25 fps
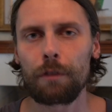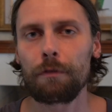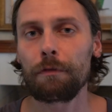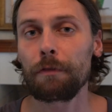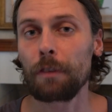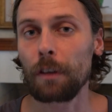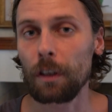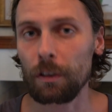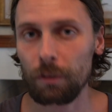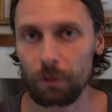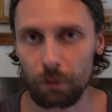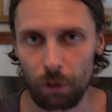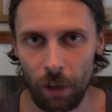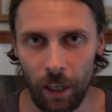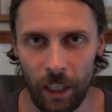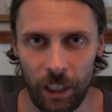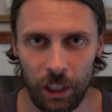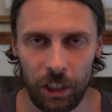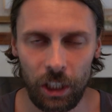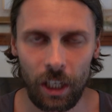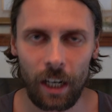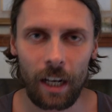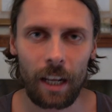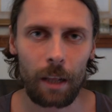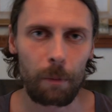
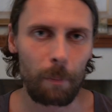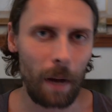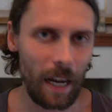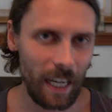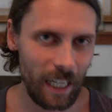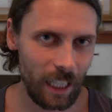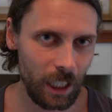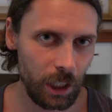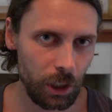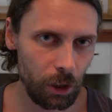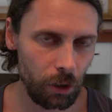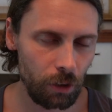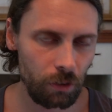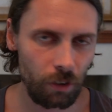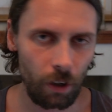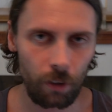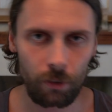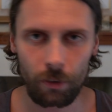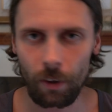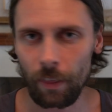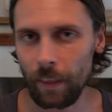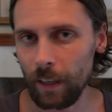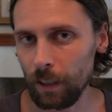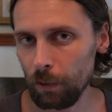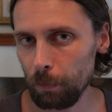frustration and my issues
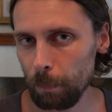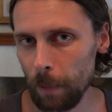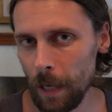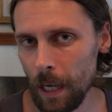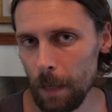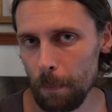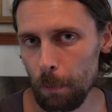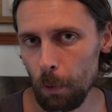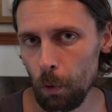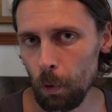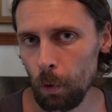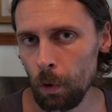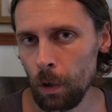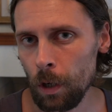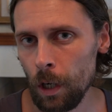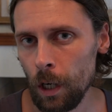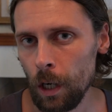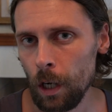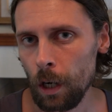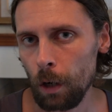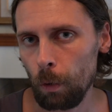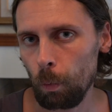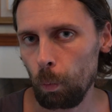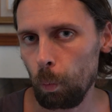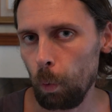onto these people,
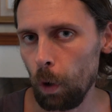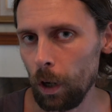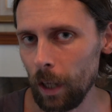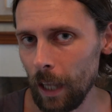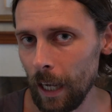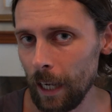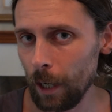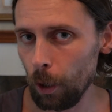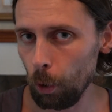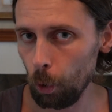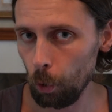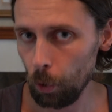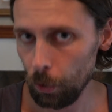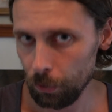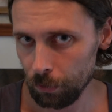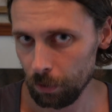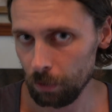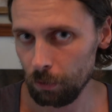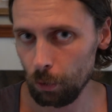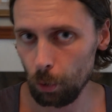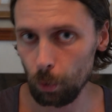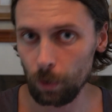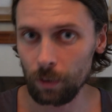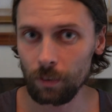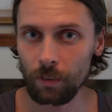what I ought to
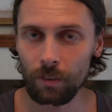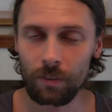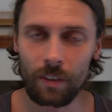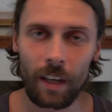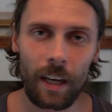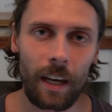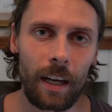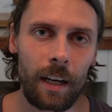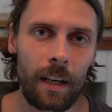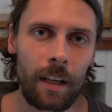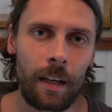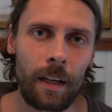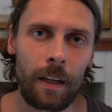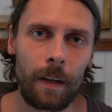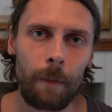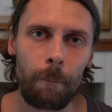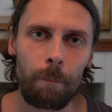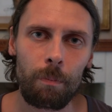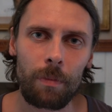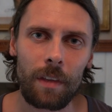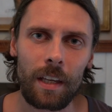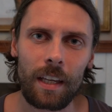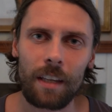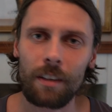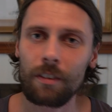do instead
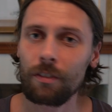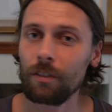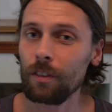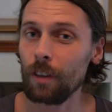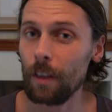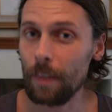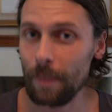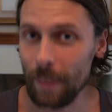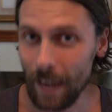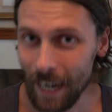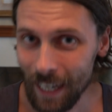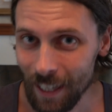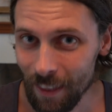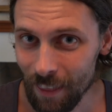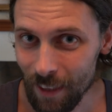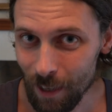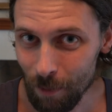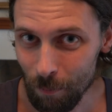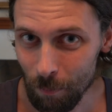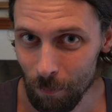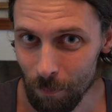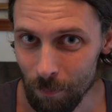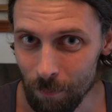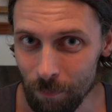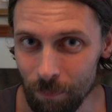is to thank
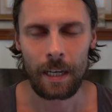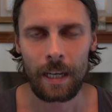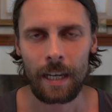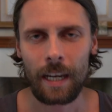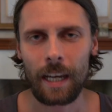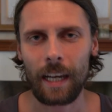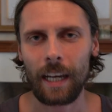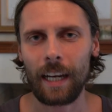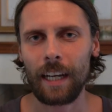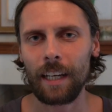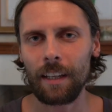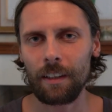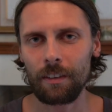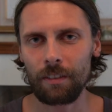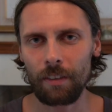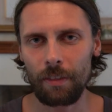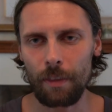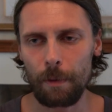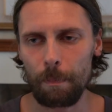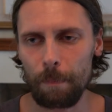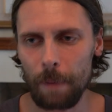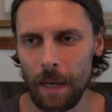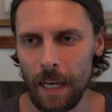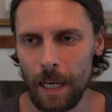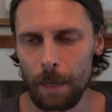them. It is the
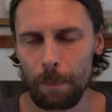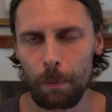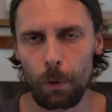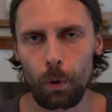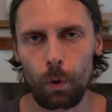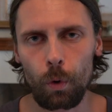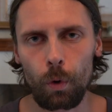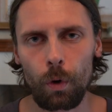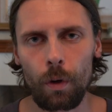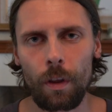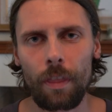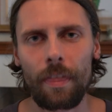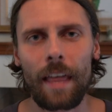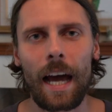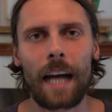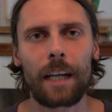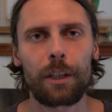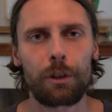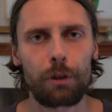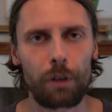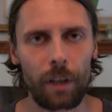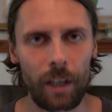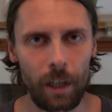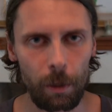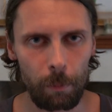people that
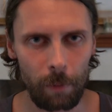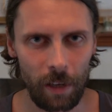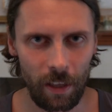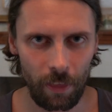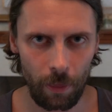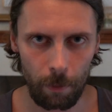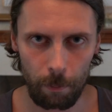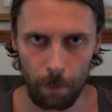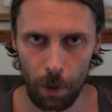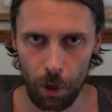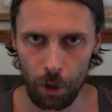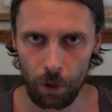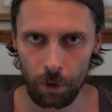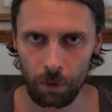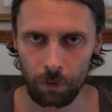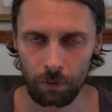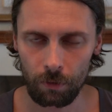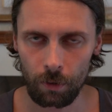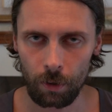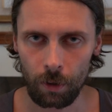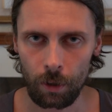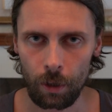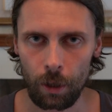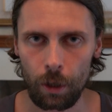trigger me the most